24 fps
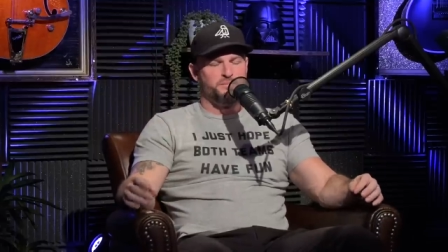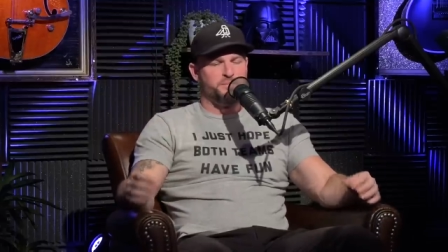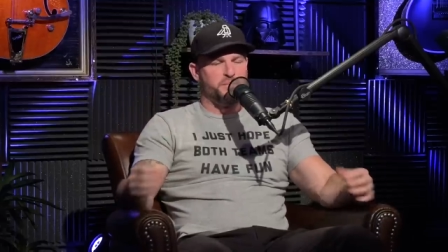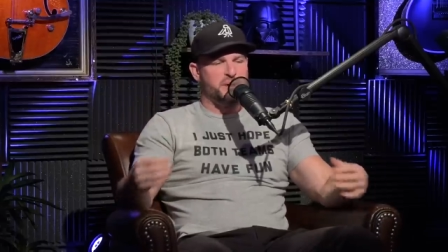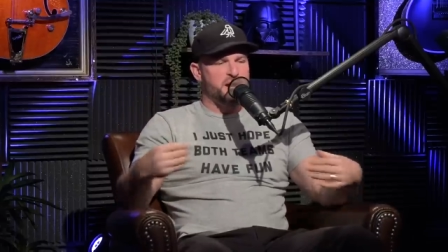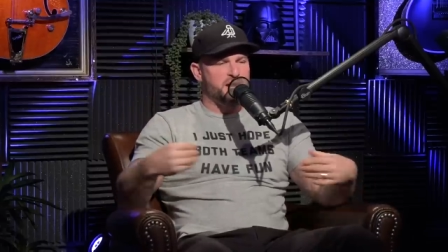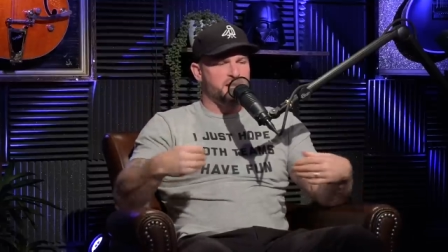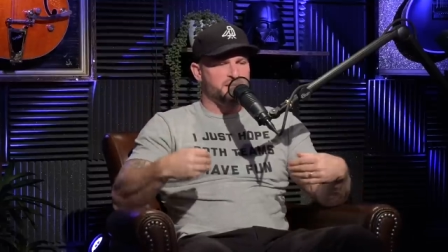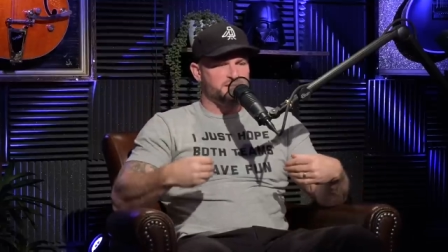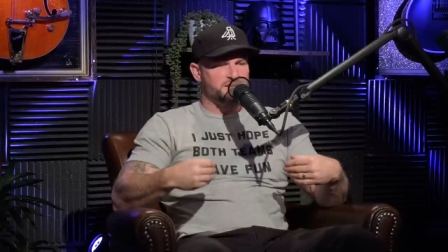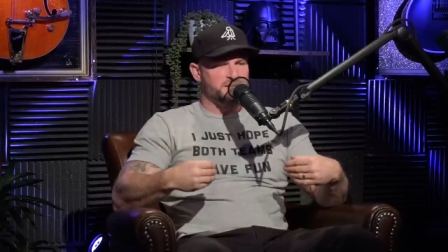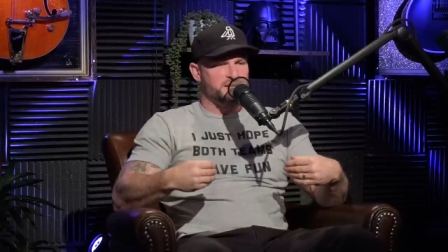
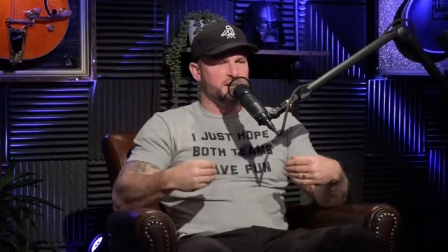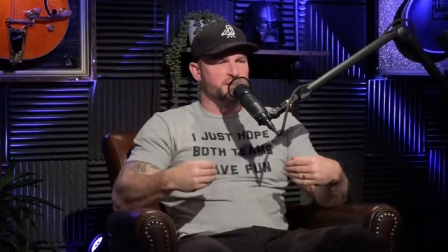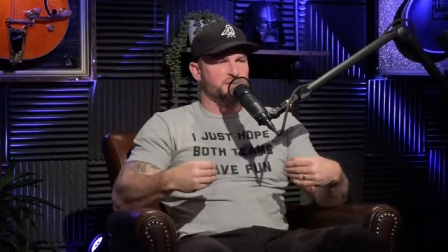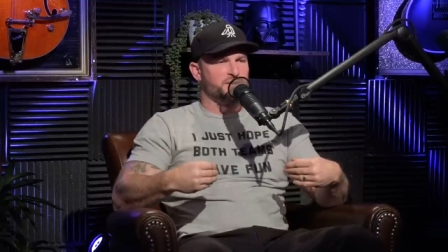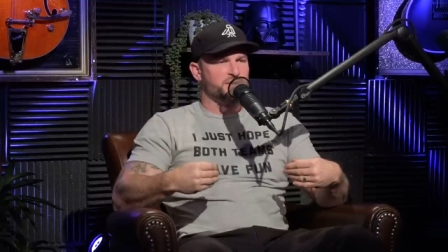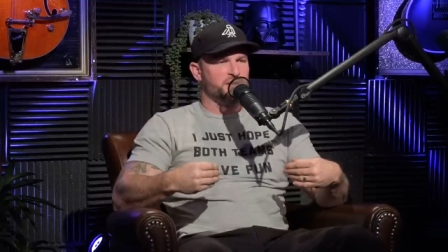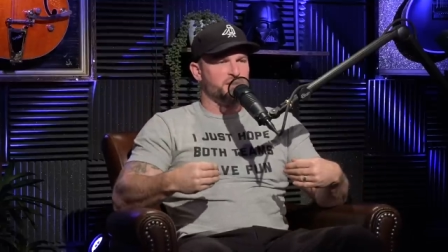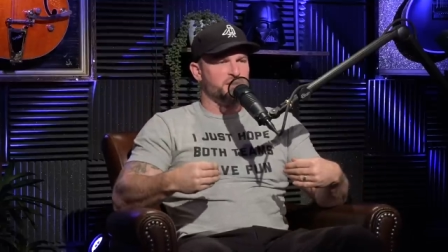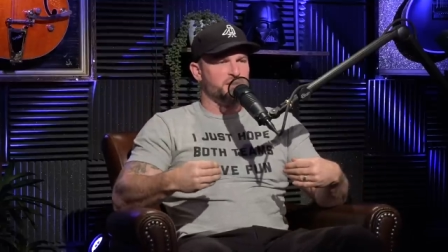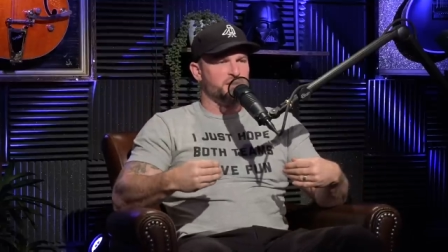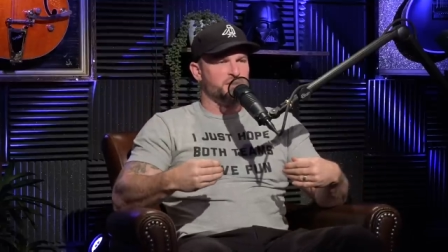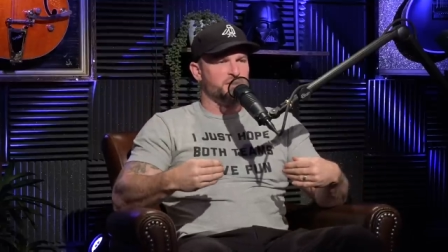base how
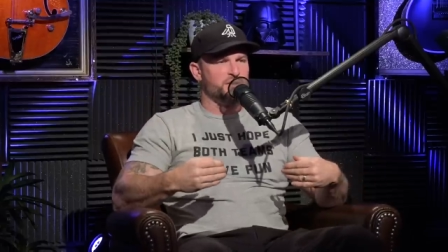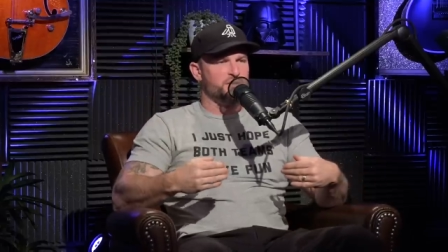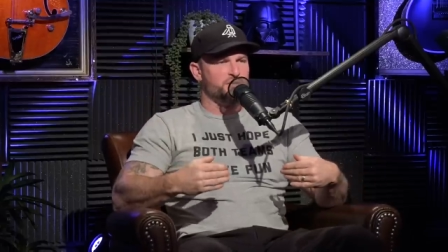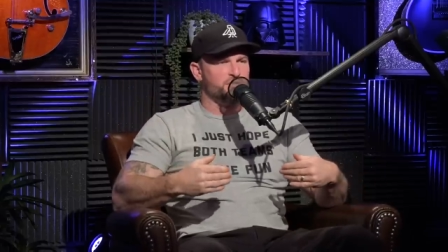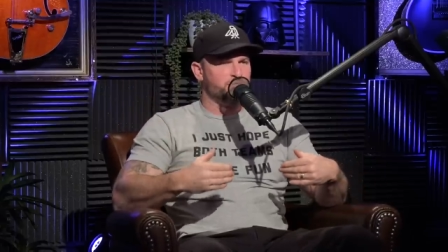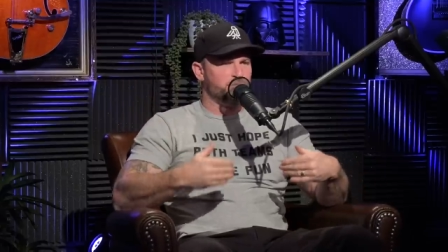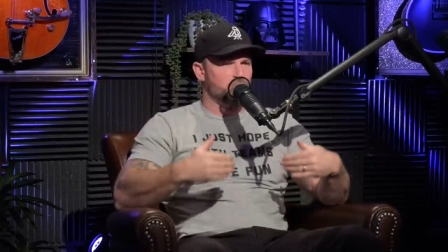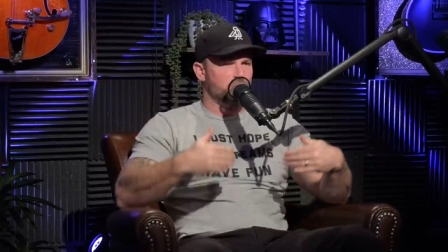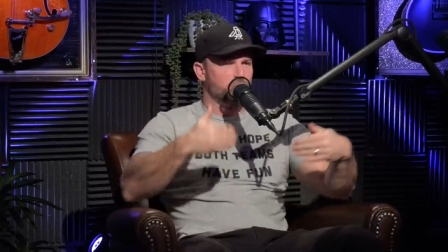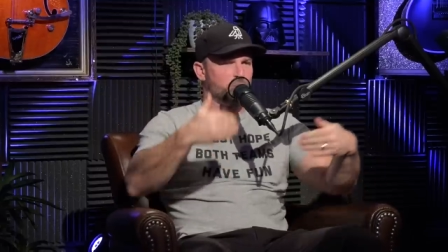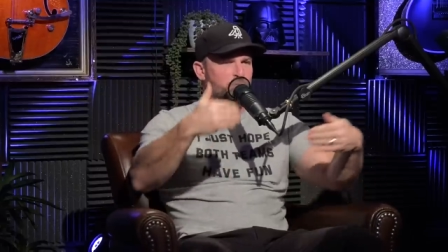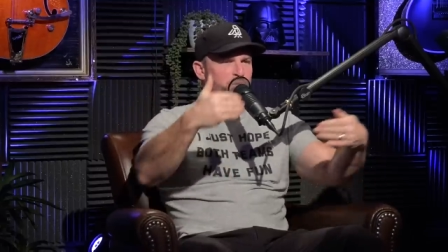they're going to go
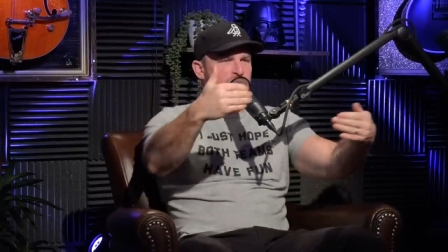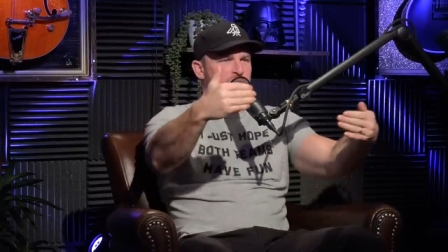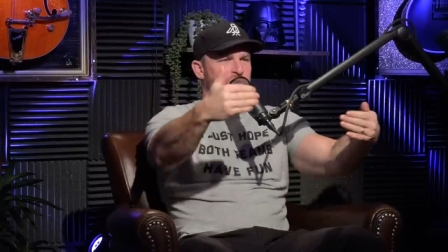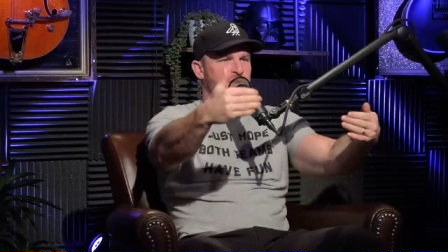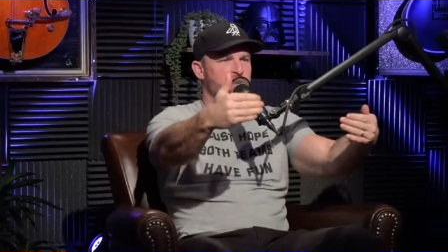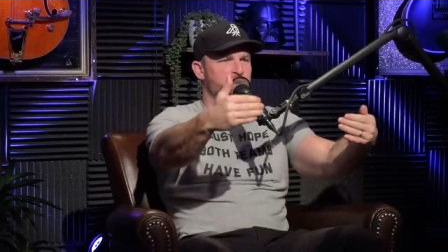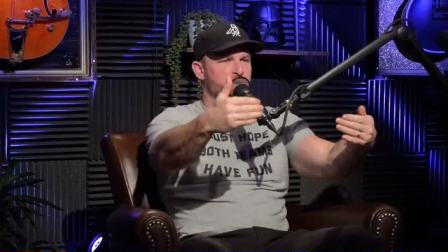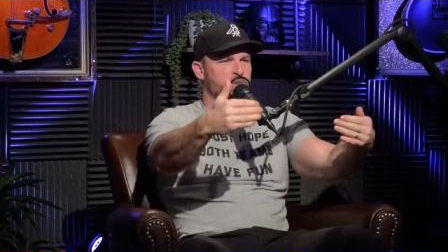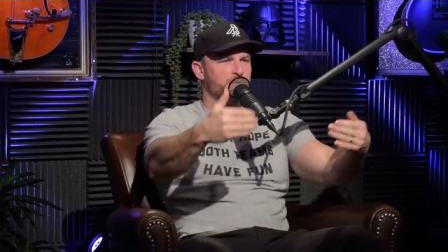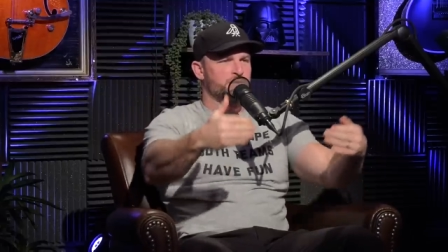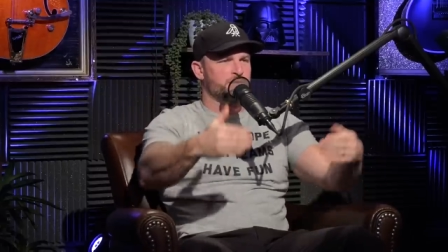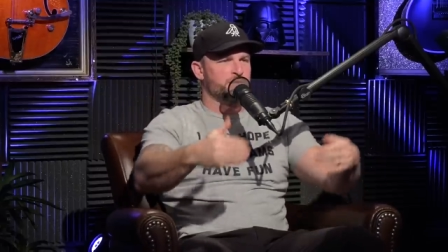forward with their
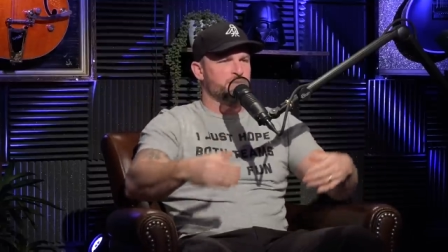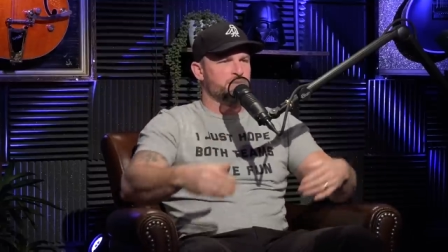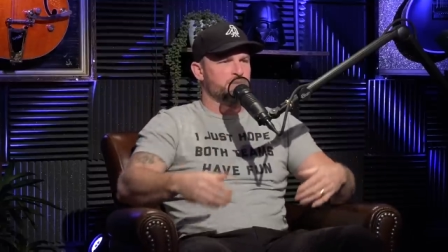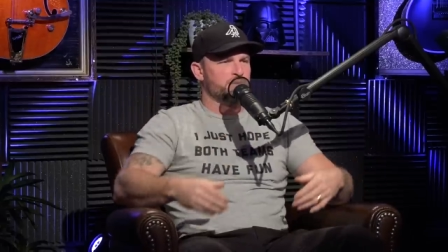health.